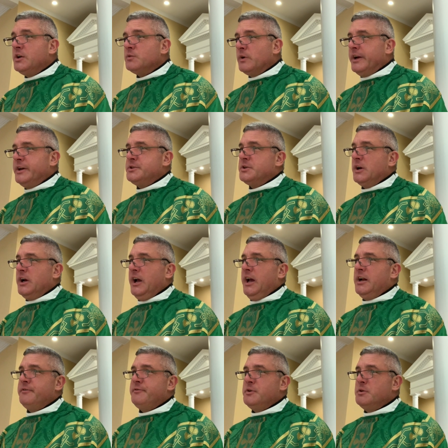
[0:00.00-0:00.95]
Raise your
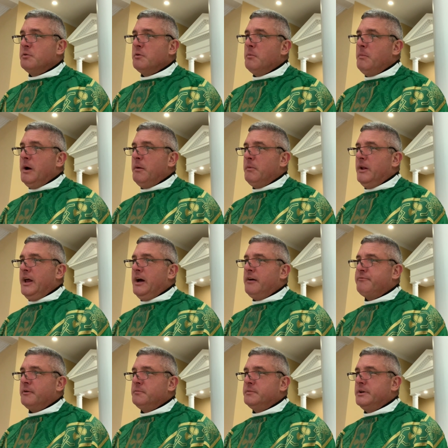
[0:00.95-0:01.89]
hand if you remember
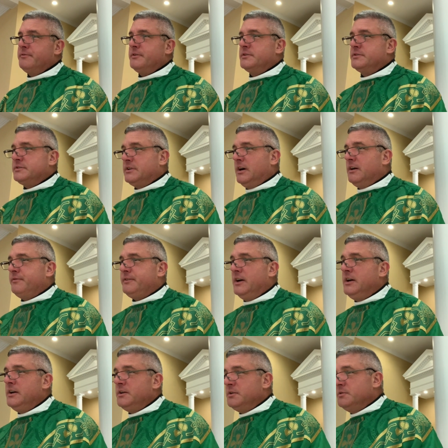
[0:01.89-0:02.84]
that from different stuff
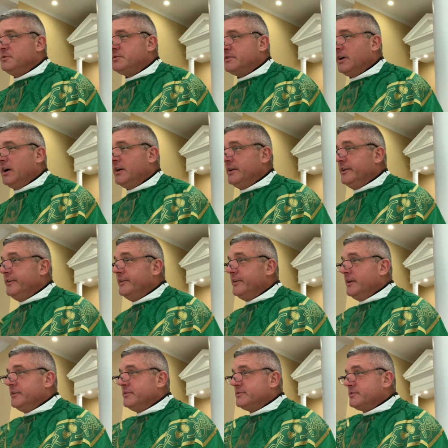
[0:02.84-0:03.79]
you studied
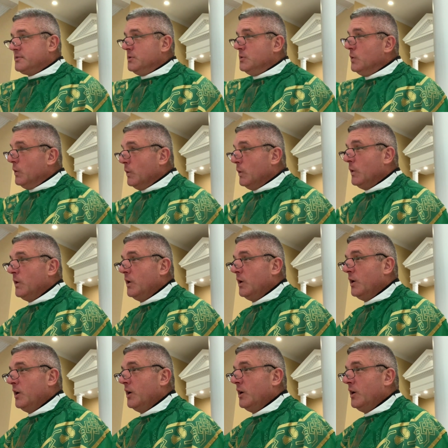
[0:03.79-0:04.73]
in school.
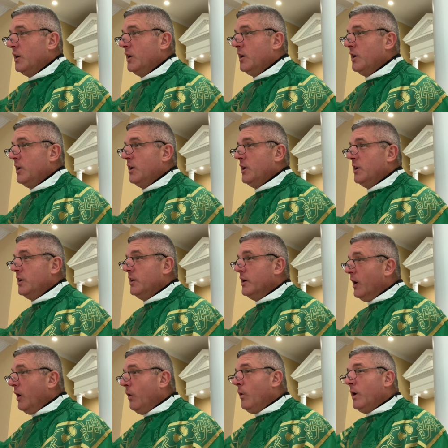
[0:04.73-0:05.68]

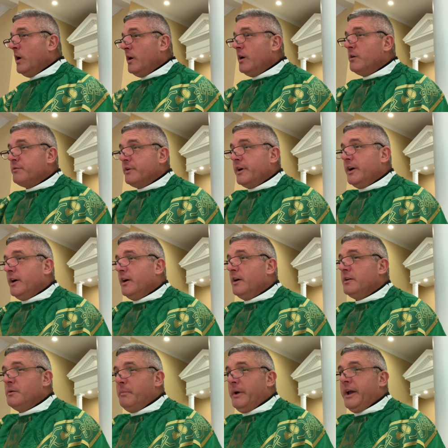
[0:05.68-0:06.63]
No one over here
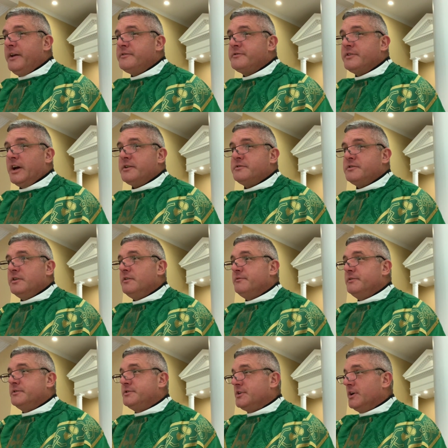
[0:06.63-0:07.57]
in the main section
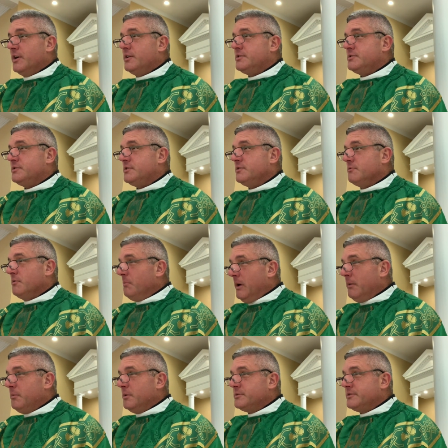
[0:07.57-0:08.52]
of the church
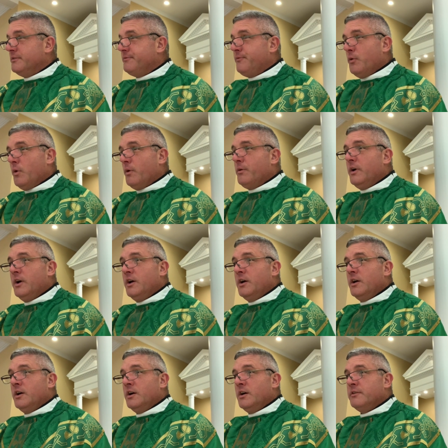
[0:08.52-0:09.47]
remembers the
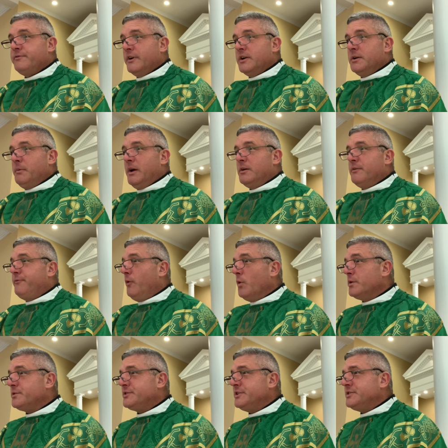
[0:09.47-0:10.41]
four fundamental
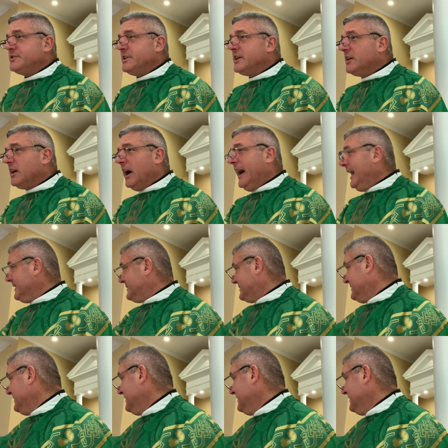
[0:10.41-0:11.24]
forces in class?